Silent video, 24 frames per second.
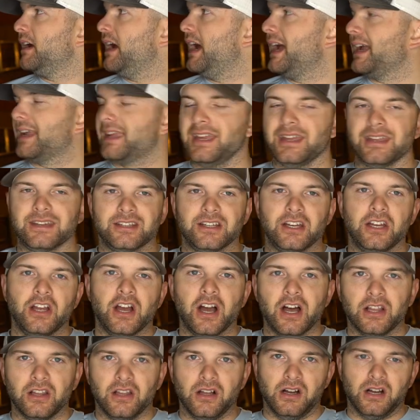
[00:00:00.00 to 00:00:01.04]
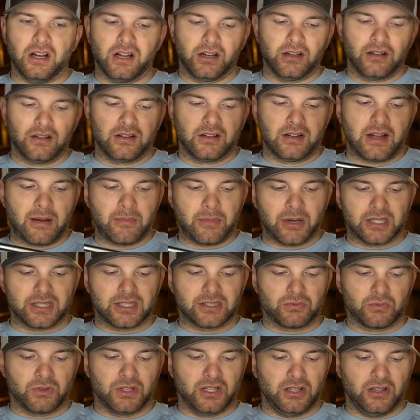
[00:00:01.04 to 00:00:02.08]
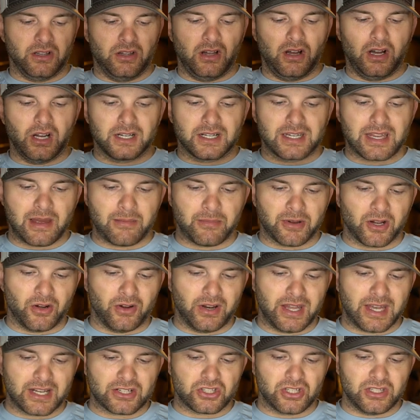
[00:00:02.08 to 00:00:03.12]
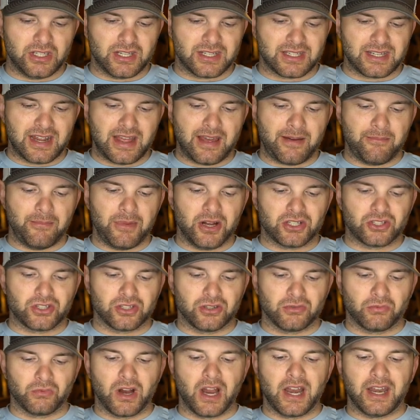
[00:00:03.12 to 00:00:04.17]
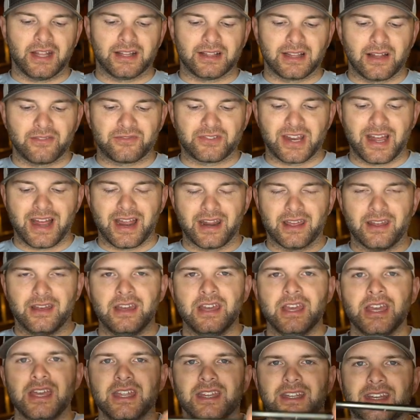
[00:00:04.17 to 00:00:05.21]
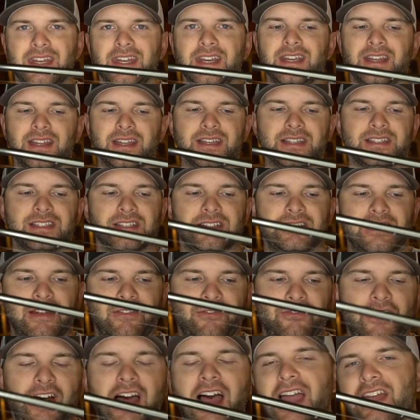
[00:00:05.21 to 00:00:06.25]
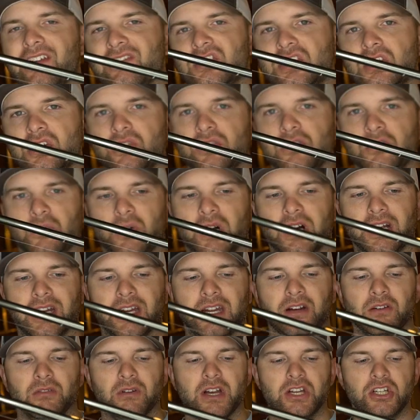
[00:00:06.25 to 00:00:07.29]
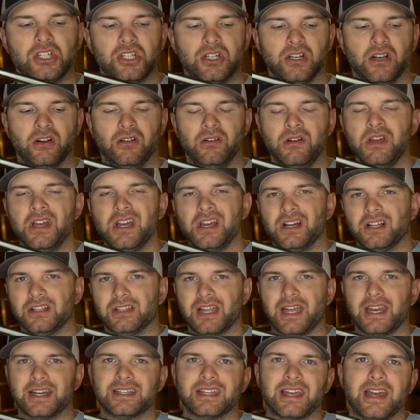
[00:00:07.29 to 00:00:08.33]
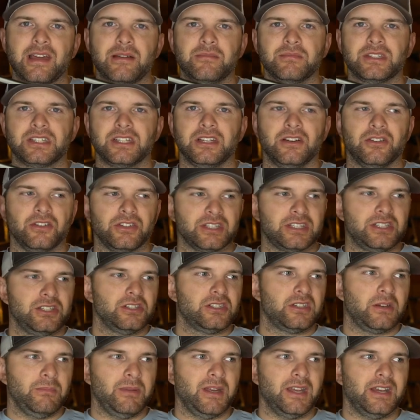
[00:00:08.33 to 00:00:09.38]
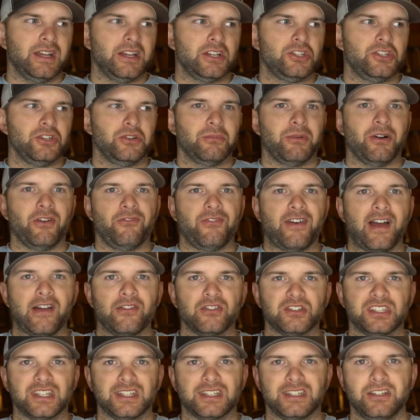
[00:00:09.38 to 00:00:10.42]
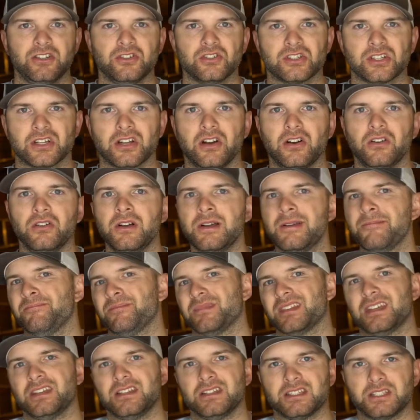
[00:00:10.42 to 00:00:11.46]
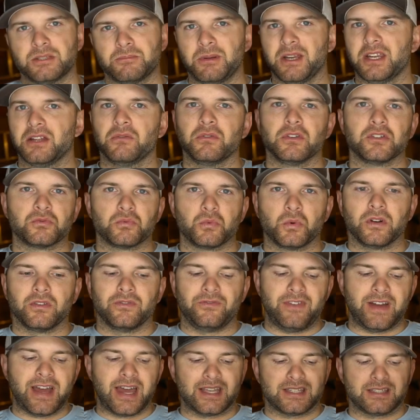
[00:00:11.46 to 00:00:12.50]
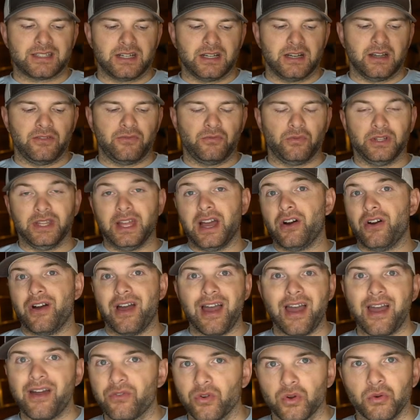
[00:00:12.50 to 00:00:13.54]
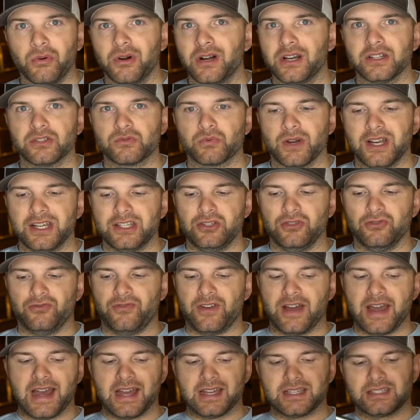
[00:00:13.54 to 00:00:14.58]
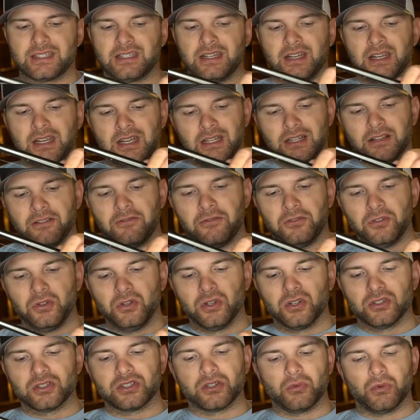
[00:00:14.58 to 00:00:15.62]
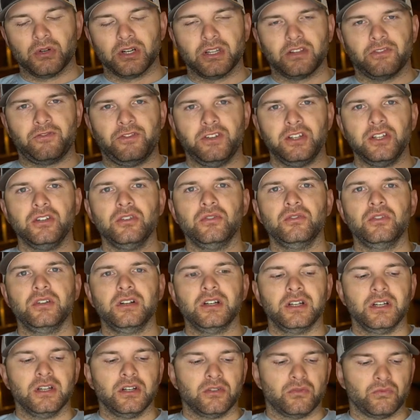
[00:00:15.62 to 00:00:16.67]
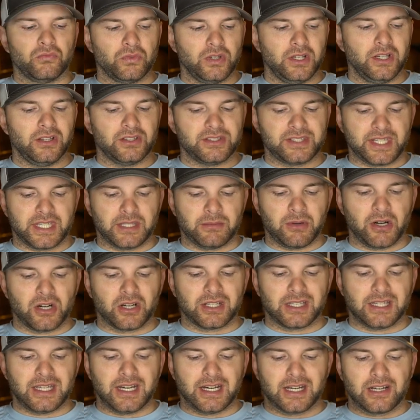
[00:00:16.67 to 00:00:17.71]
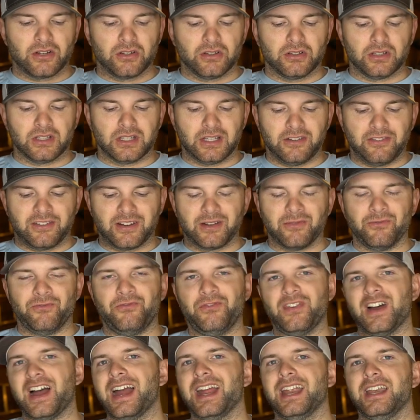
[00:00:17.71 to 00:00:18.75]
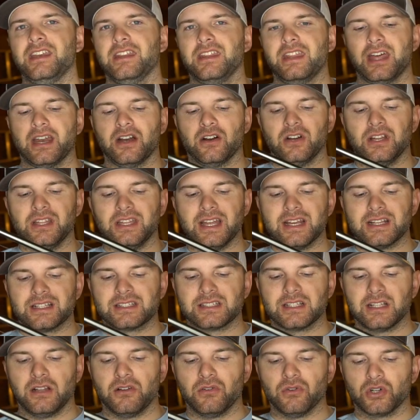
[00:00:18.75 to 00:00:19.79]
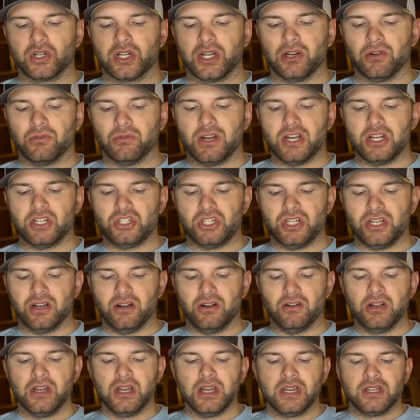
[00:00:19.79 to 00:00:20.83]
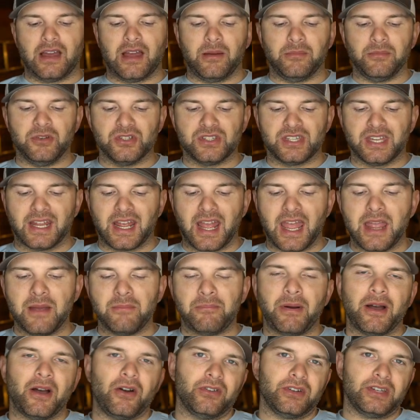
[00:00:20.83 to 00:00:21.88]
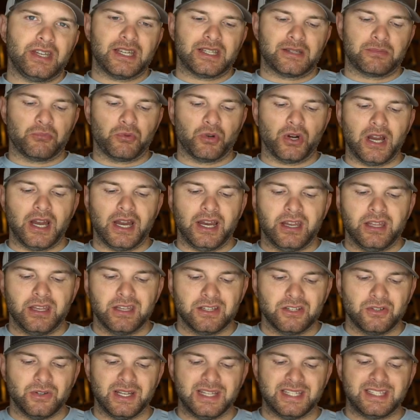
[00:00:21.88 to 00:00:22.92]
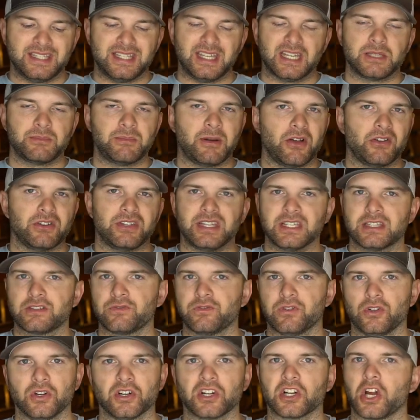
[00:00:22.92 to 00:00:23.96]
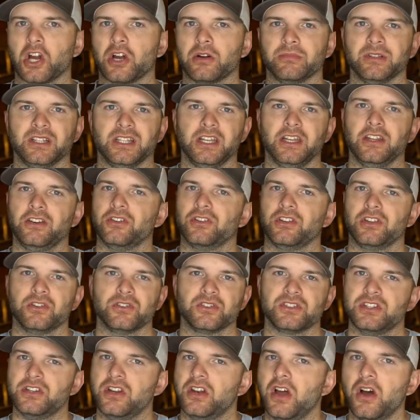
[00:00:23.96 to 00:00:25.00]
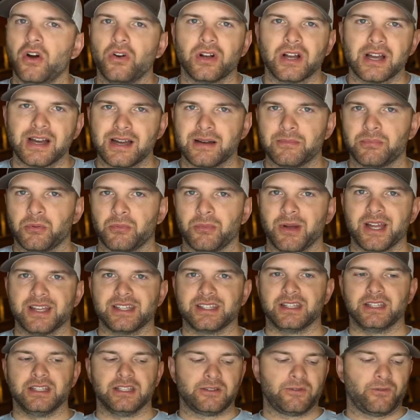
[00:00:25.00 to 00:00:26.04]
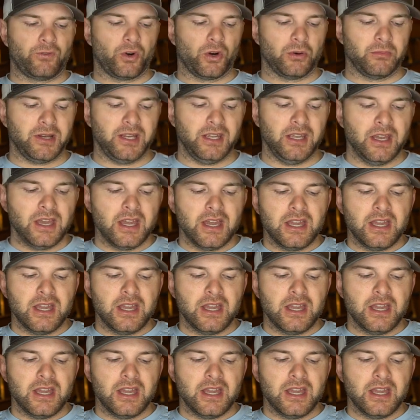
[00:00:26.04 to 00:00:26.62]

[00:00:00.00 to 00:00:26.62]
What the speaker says: I can't tell you how long. I bought this reel a long time ago. It actually doesn't have much of the writing left on it. The key to this, it's a 5:2:1 gear ratio. A lot of times, you know, this used to be an issue about 5 or 6 years ago. Spinning reels weren't fast enough. Well, now everyone is way too fast. The Flugers are one of the few reels on the market that I can find that are in that slower gear ratio. I'm using 8 pound test braid to a 6 pound test fluorocarbon leader. There's no compromise on this for me.